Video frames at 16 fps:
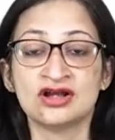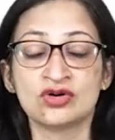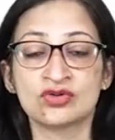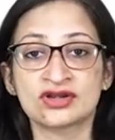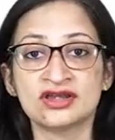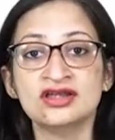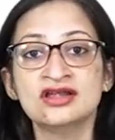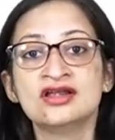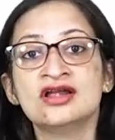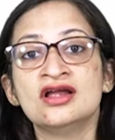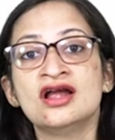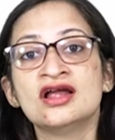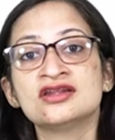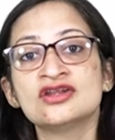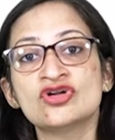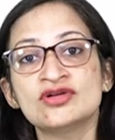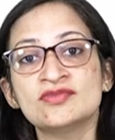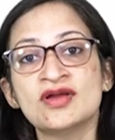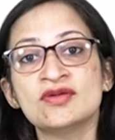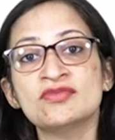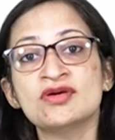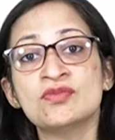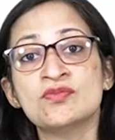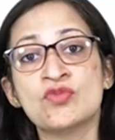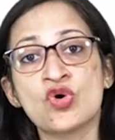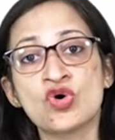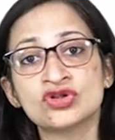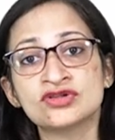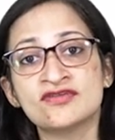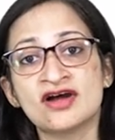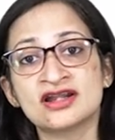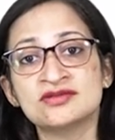Okay. Now remember
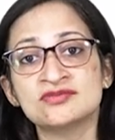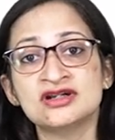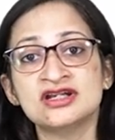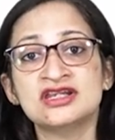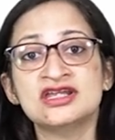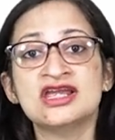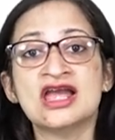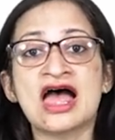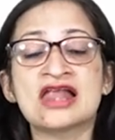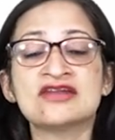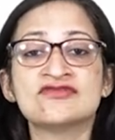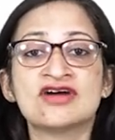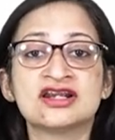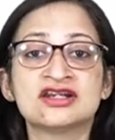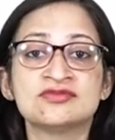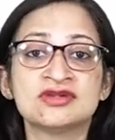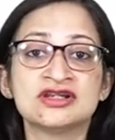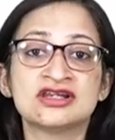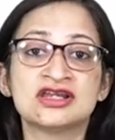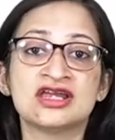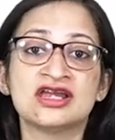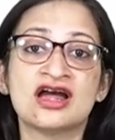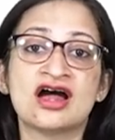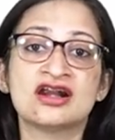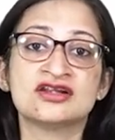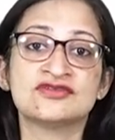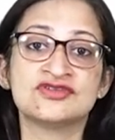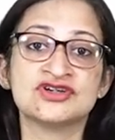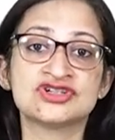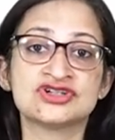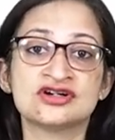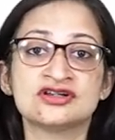both vitamin D and vitamin K are
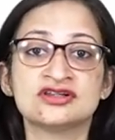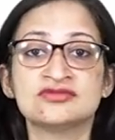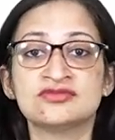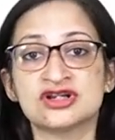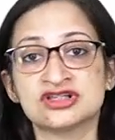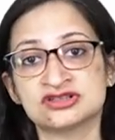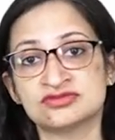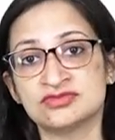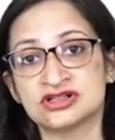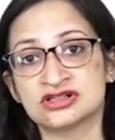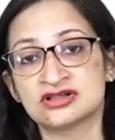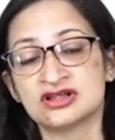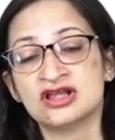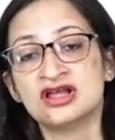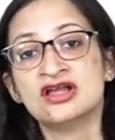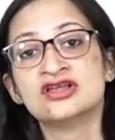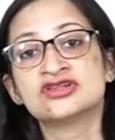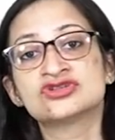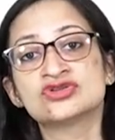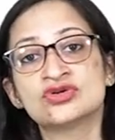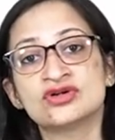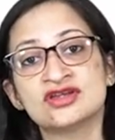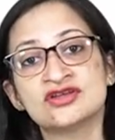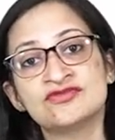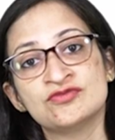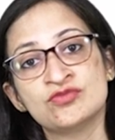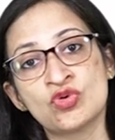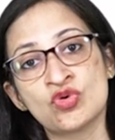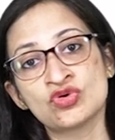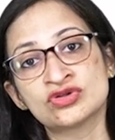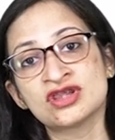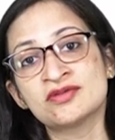deficient in breast milk. So if
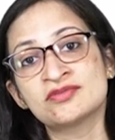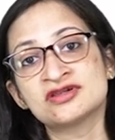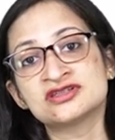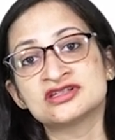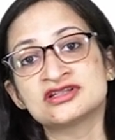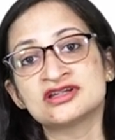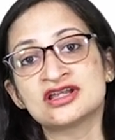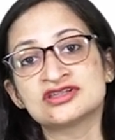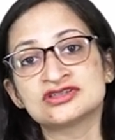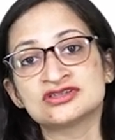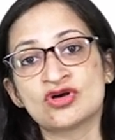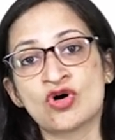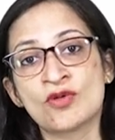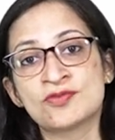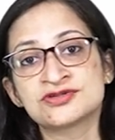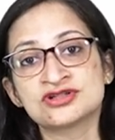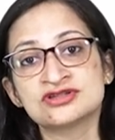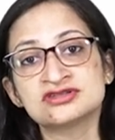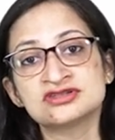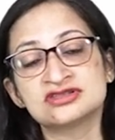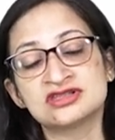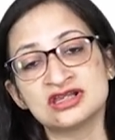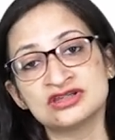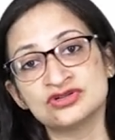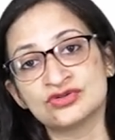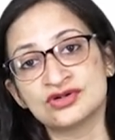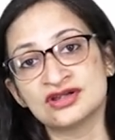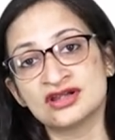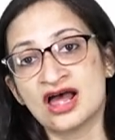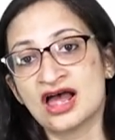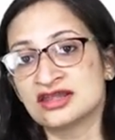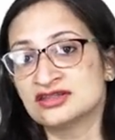both are present as options, then you
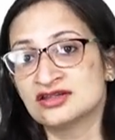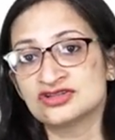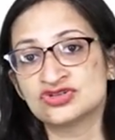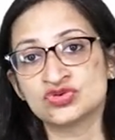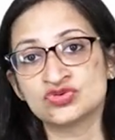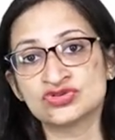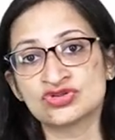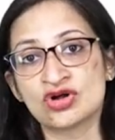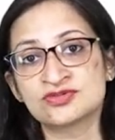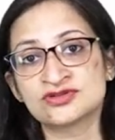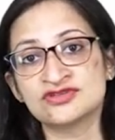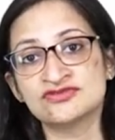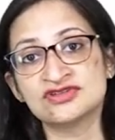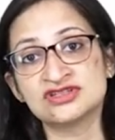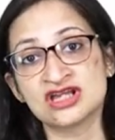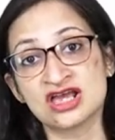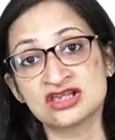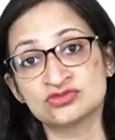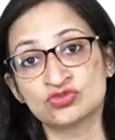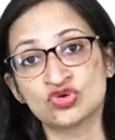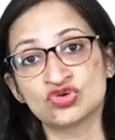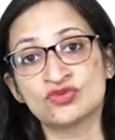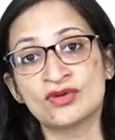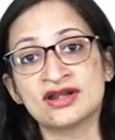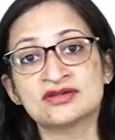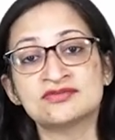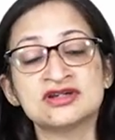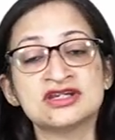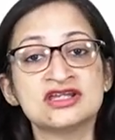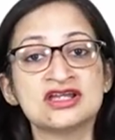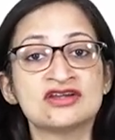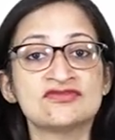can either choose the option which has both
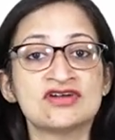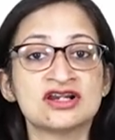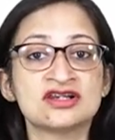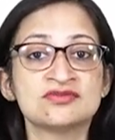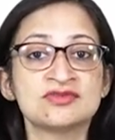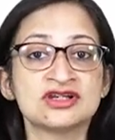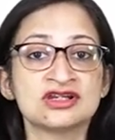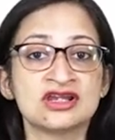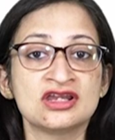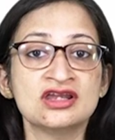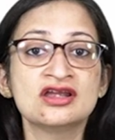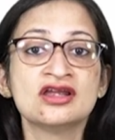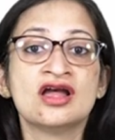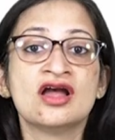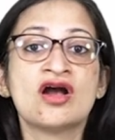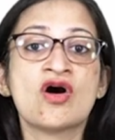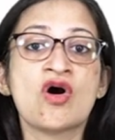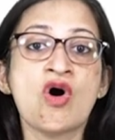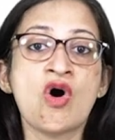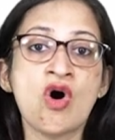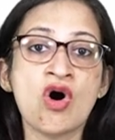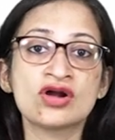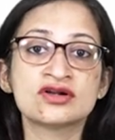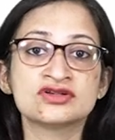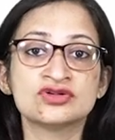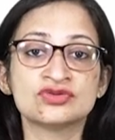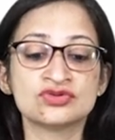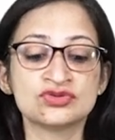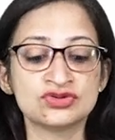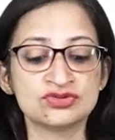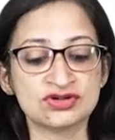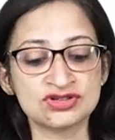vitamin D and vitamin K or, you
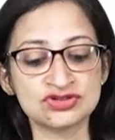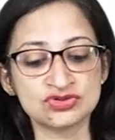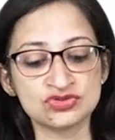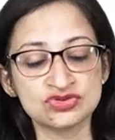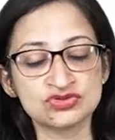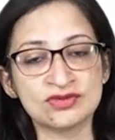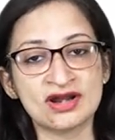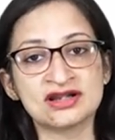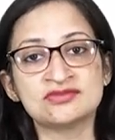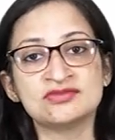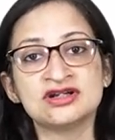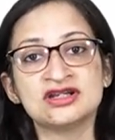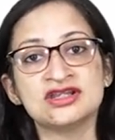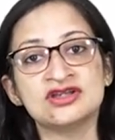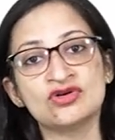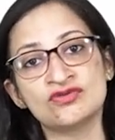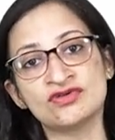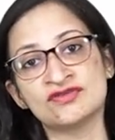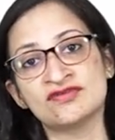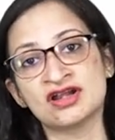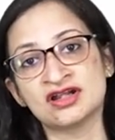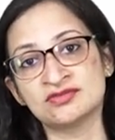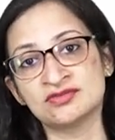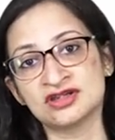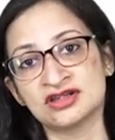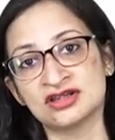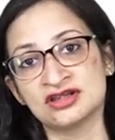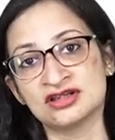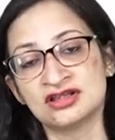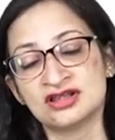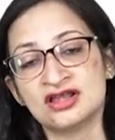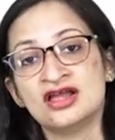know, you can choose vitamin D over vitamin
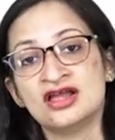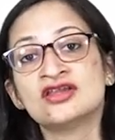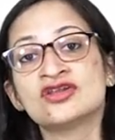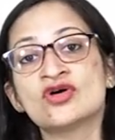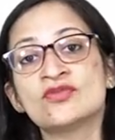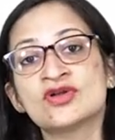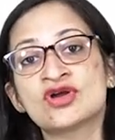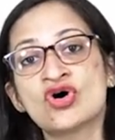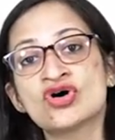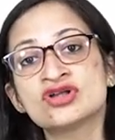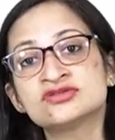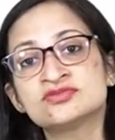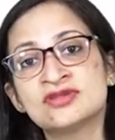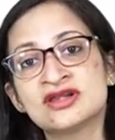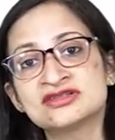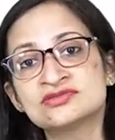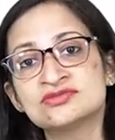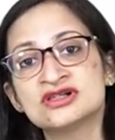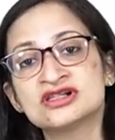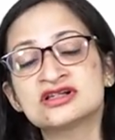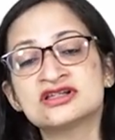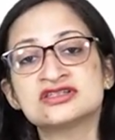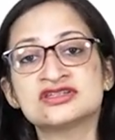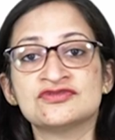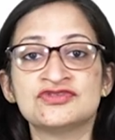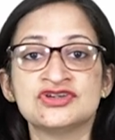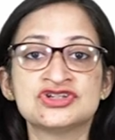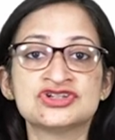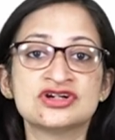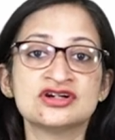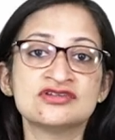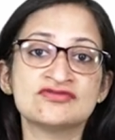K. Now, because breast milk is
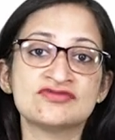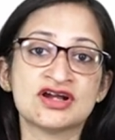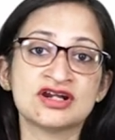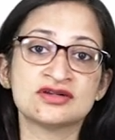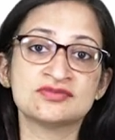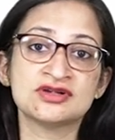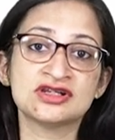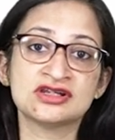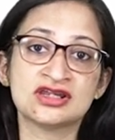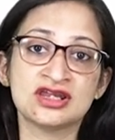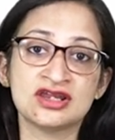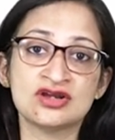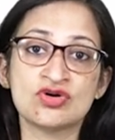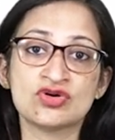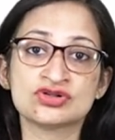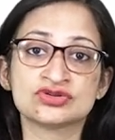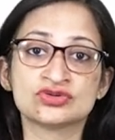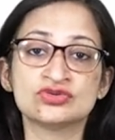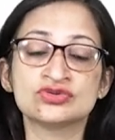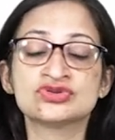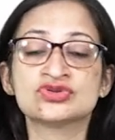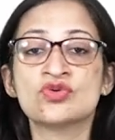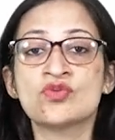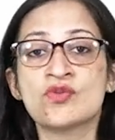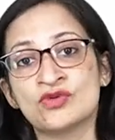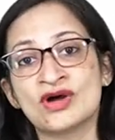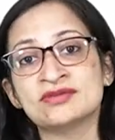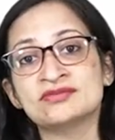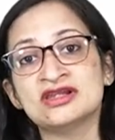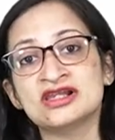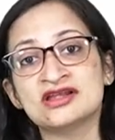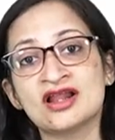deficient in vitamin K also, so
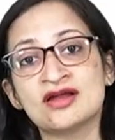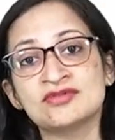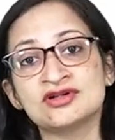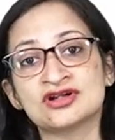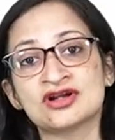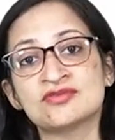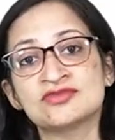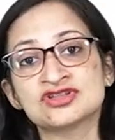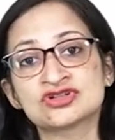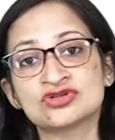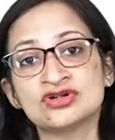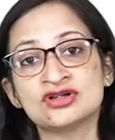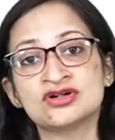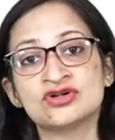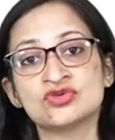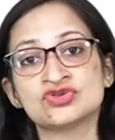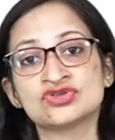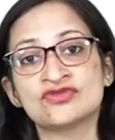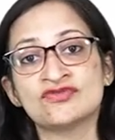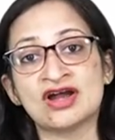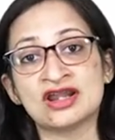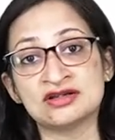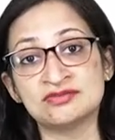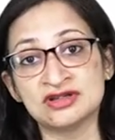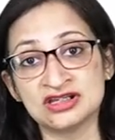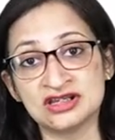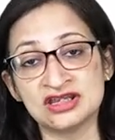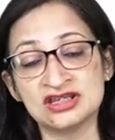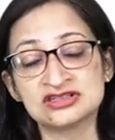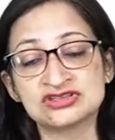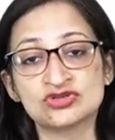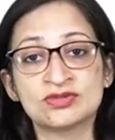1 milligram intramuscular dose of vitamin
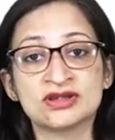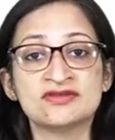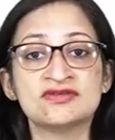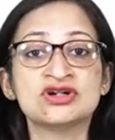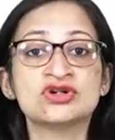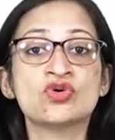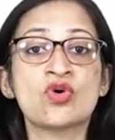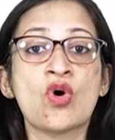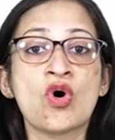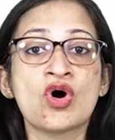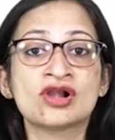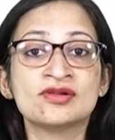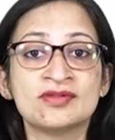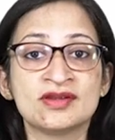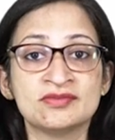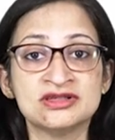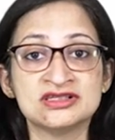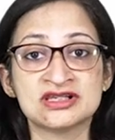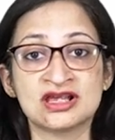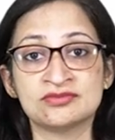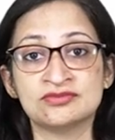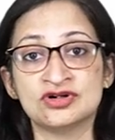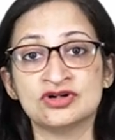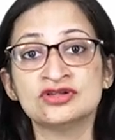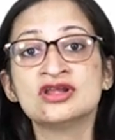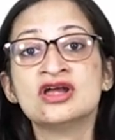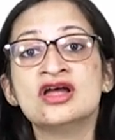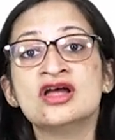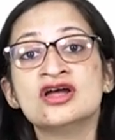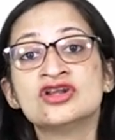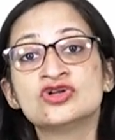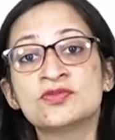K is to be given to all babies at birth
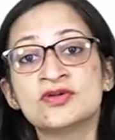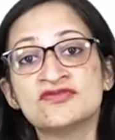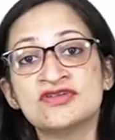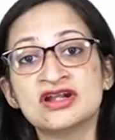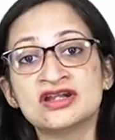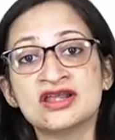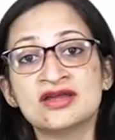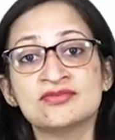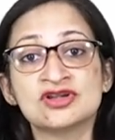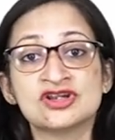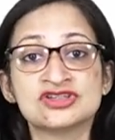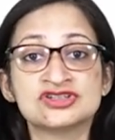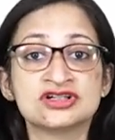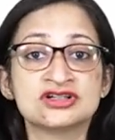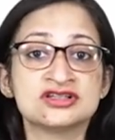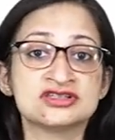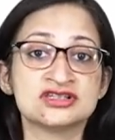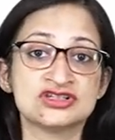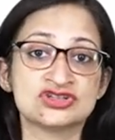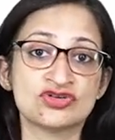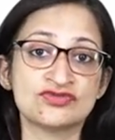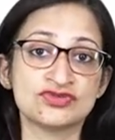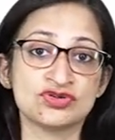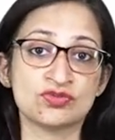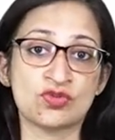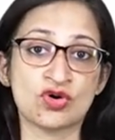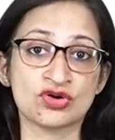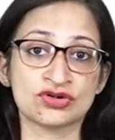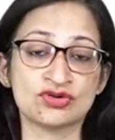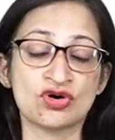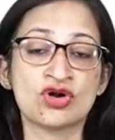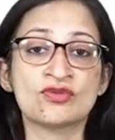to prevent hemorrhagic disease of
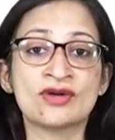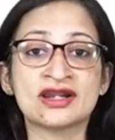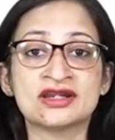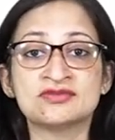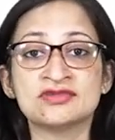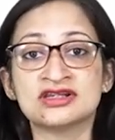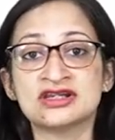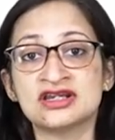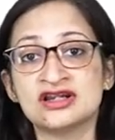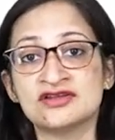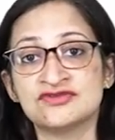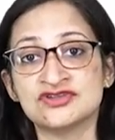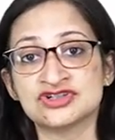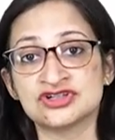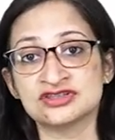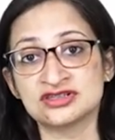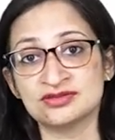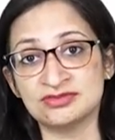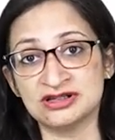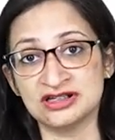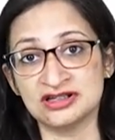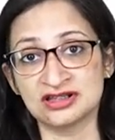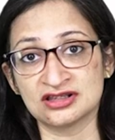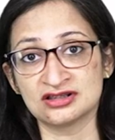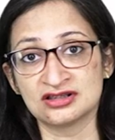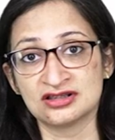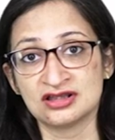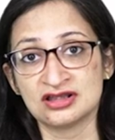newborn or vitamin K deficiency bleeding.